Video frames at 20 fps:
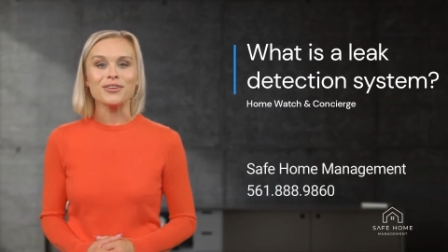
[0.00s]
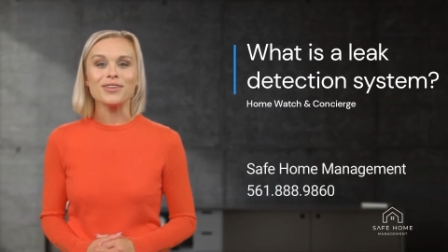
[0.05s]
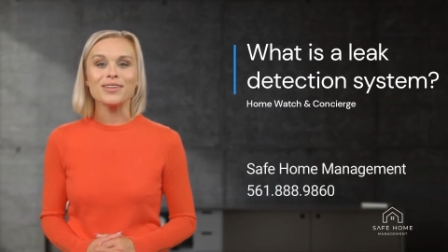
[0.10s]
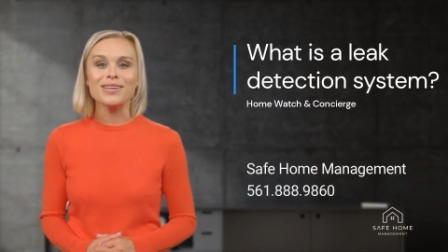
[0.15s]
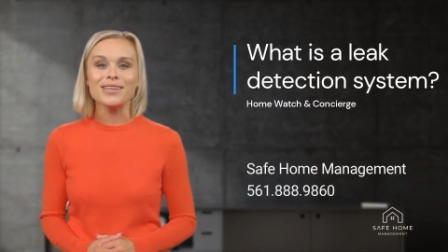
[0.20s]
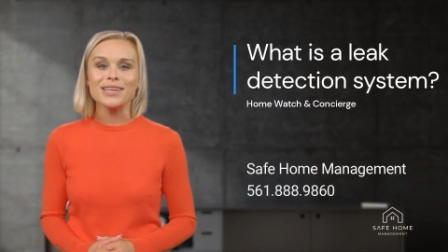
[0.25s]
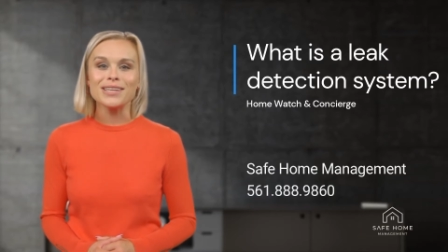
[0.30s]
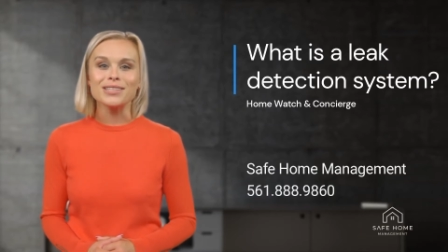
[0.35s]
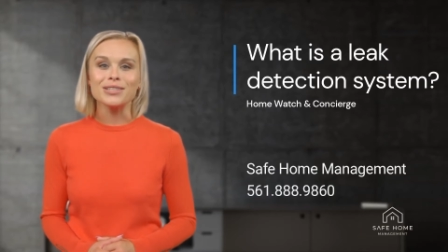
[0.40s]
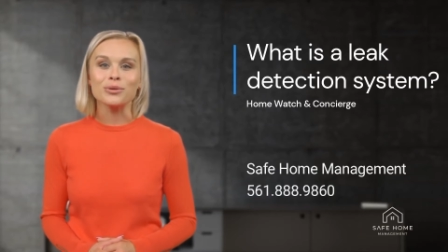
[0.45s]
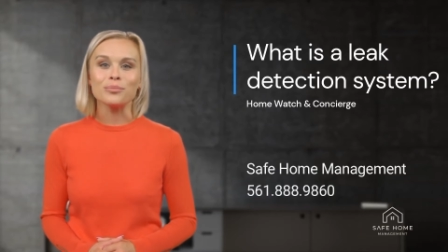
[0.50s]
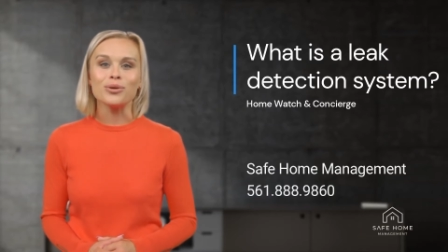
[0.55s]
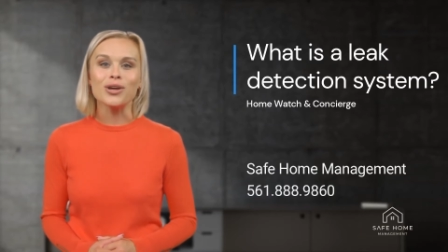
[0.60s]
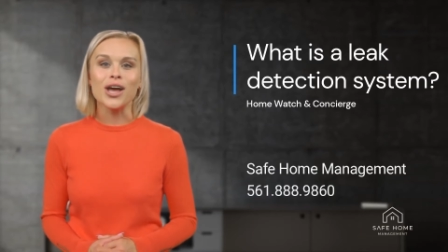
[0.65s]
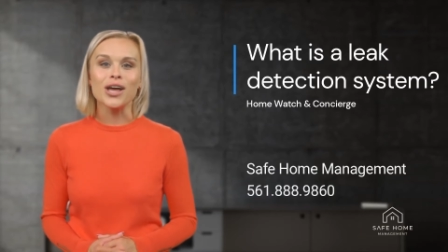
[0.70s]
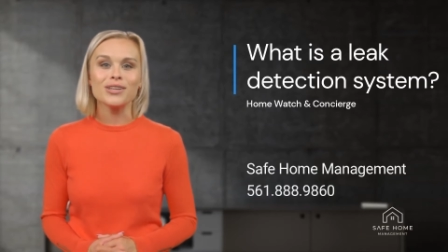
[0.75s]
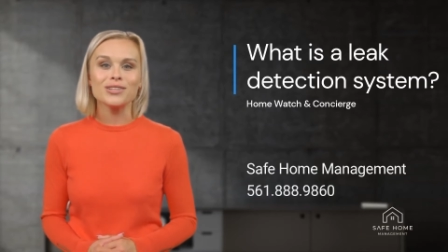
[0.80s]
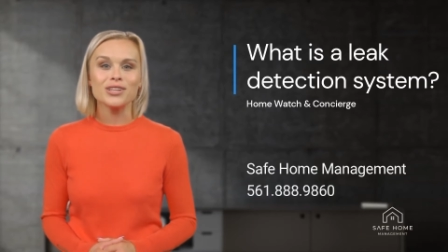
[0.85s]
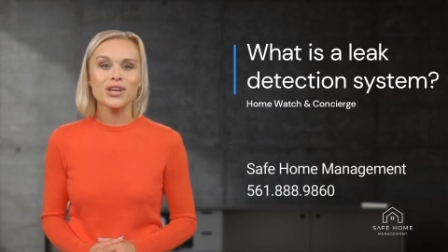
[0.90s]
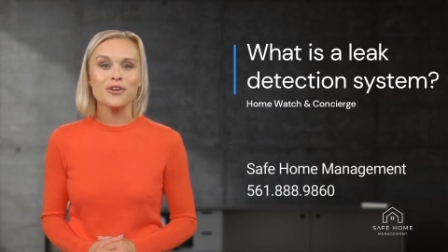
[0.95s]
the system
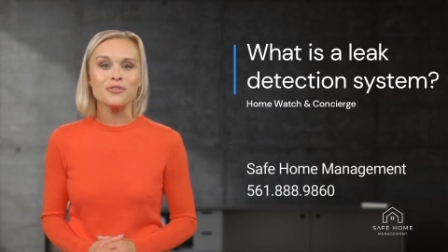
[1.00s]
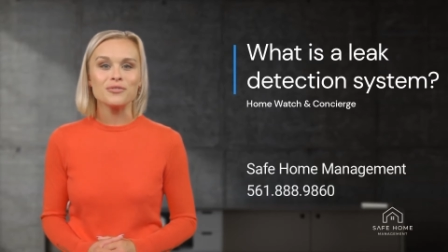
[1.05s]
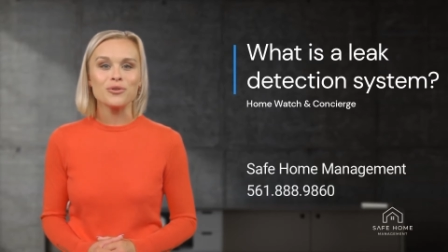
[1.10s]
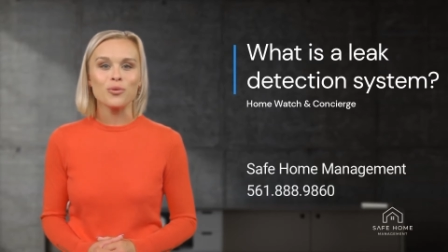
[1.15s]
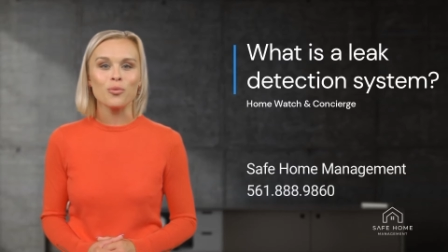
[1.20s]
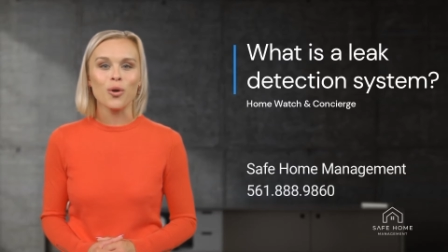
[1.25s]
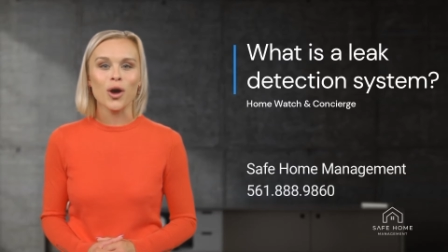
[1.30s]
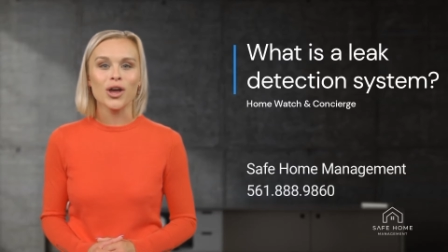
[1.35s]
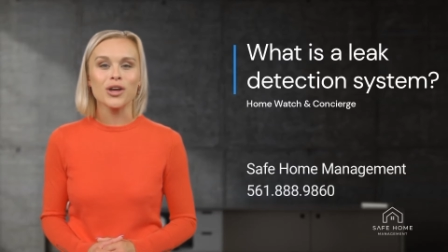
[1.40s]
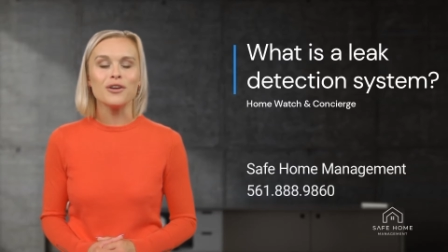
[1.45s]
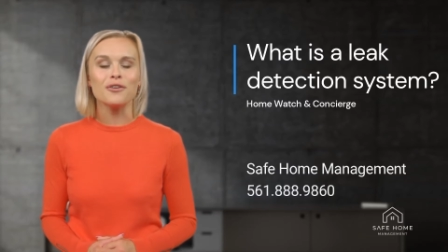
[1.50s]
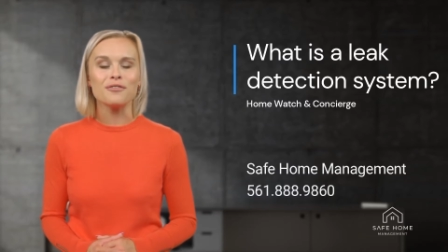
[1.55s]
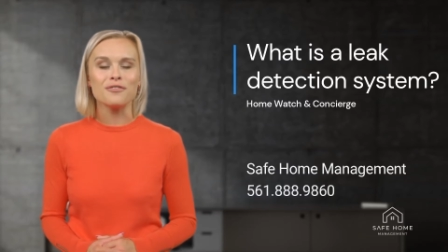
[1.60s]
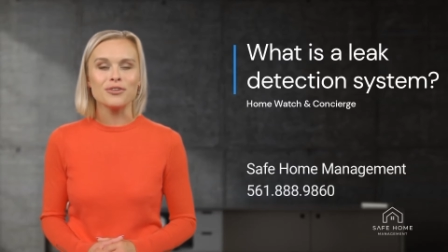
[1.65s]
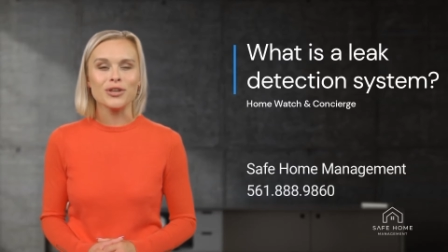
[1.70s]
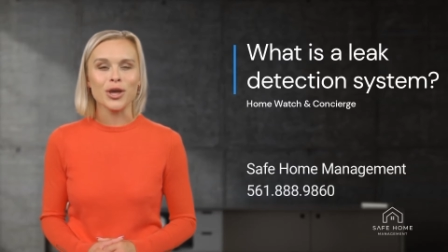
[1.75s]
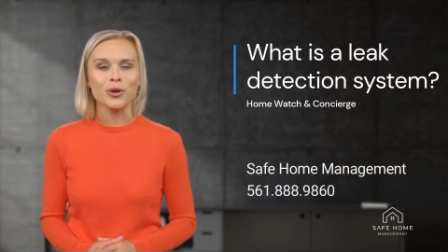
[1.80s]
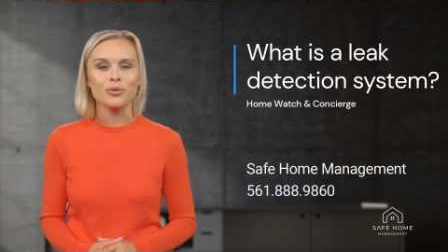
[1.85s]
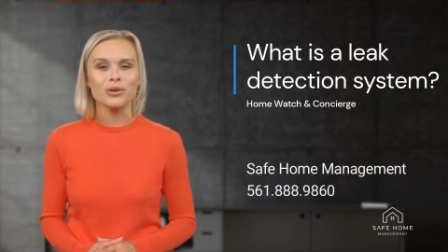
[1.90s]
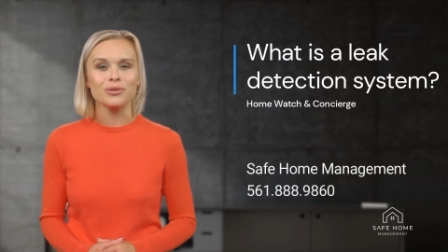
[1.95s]
cuts off the water
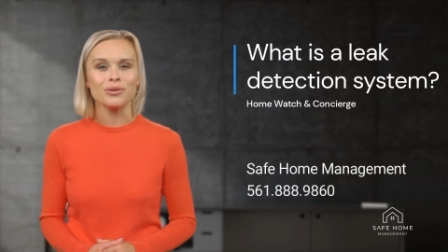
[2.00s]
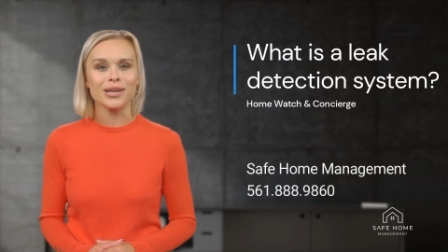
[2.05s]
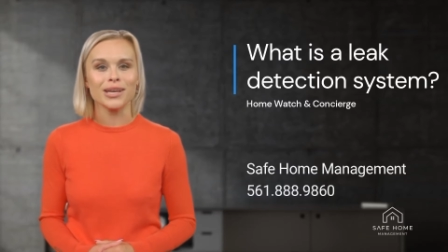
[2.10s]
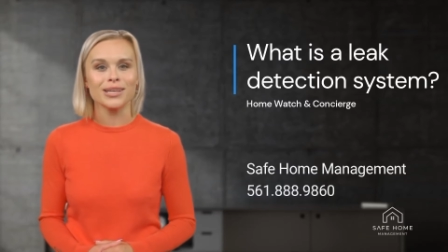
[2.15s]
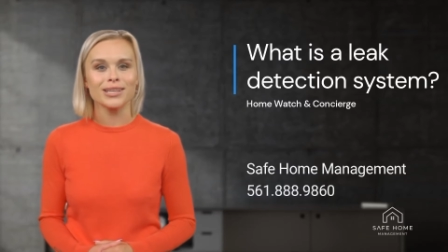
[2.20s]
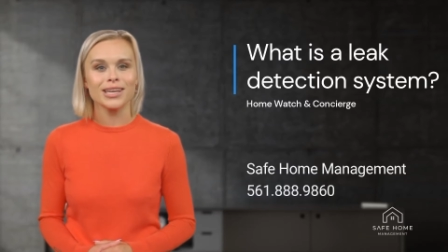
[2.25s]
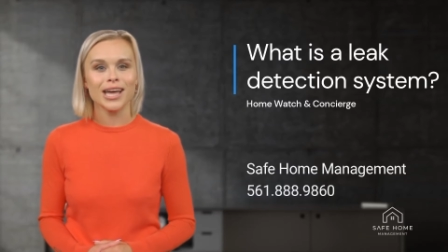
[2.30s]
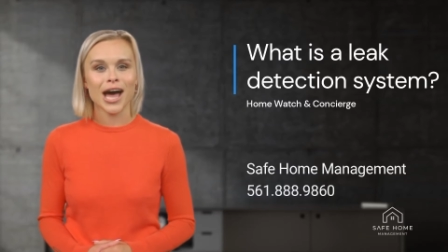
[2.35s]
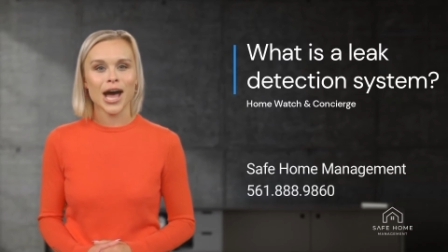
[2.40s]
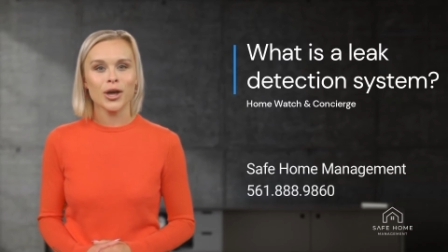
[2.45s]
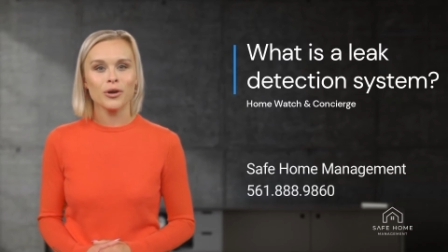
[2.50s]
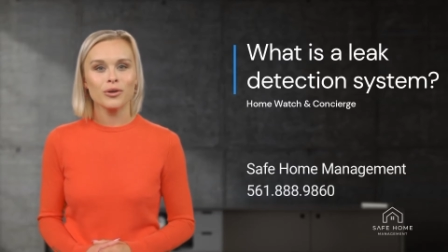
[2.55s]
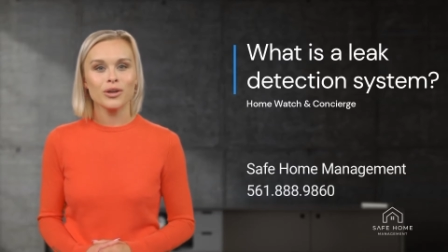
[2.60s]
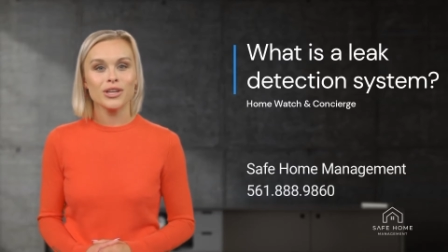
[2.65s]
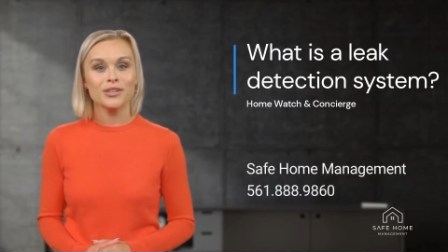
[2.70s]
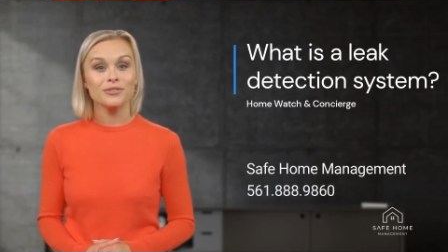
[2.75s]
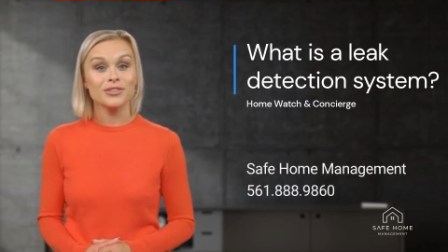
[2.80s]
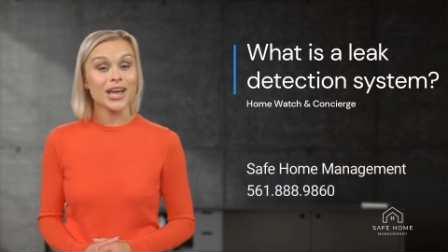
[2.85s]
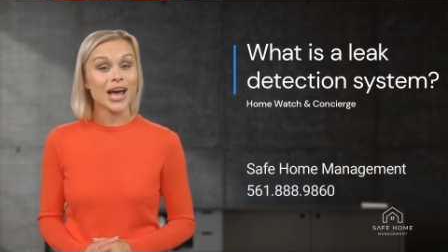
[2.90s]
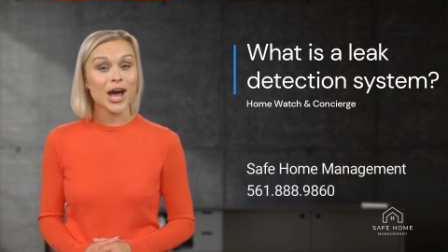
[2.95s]
flow to the
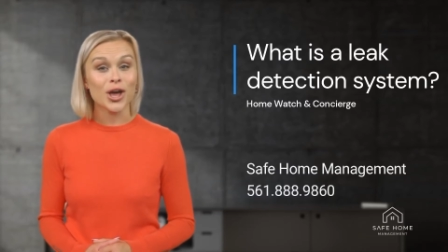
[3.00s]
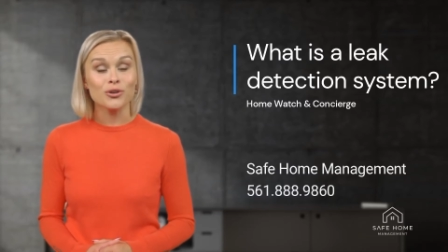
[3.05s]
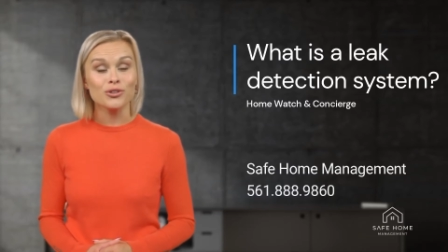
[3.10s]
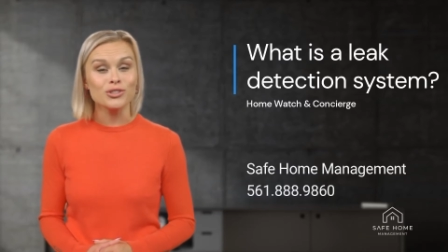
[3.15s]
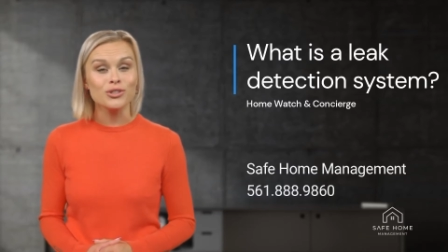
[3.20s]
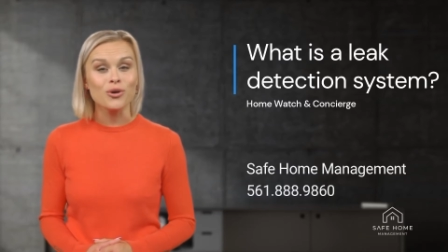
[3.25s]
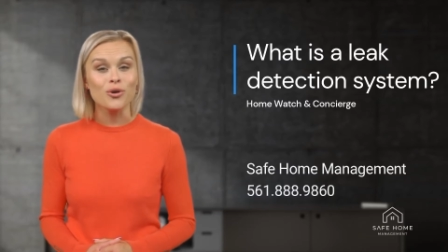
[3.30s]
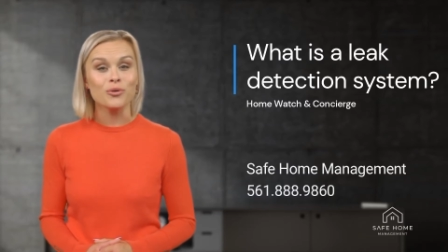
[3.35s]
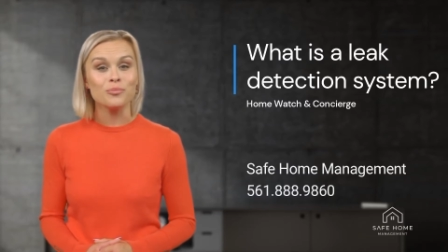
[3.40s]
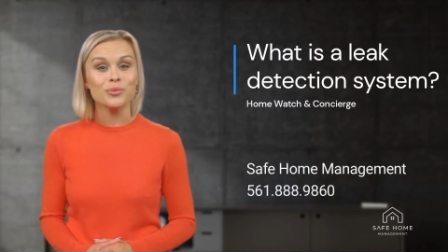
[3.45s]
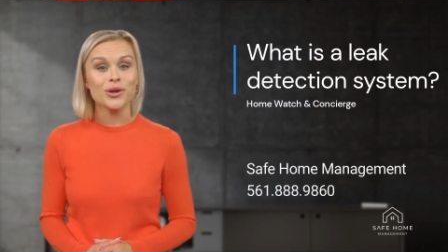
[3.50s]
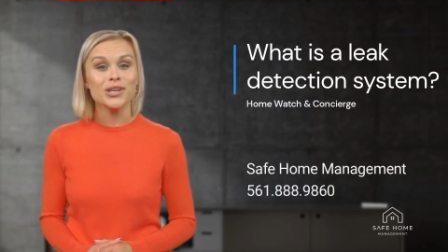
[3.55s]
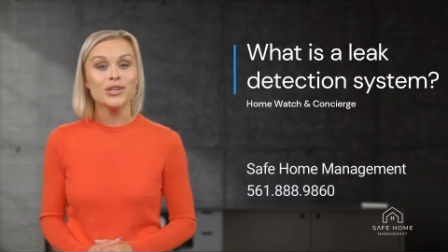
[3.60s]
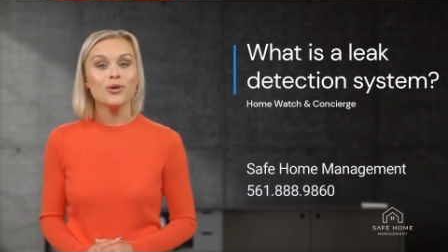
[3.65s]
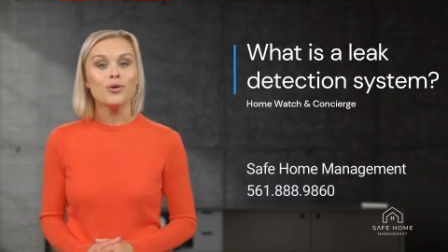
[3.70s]
entirety of the household by